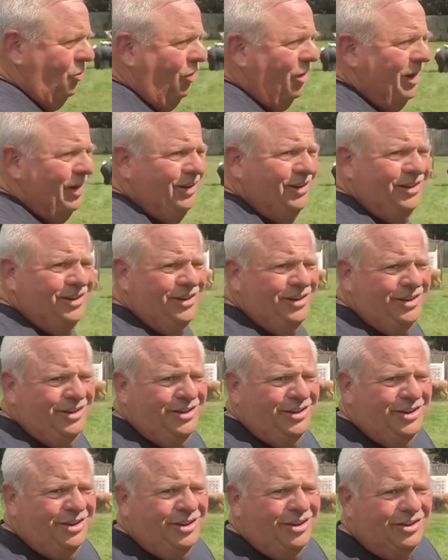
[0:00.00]
are,
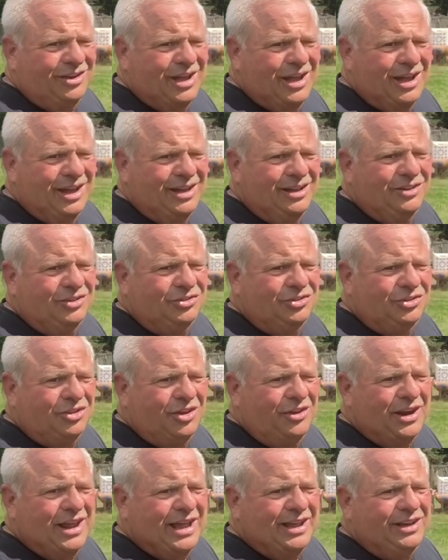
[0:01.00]
okay?
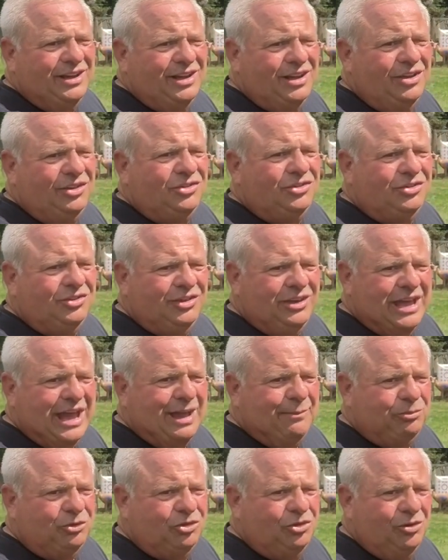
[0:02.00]
So that is
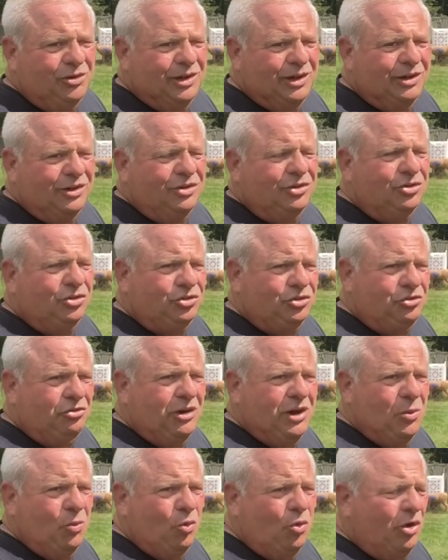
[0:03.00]
gap shooting.
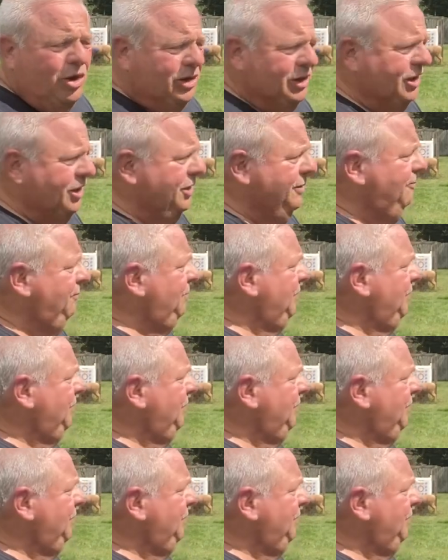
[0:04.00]
String walking,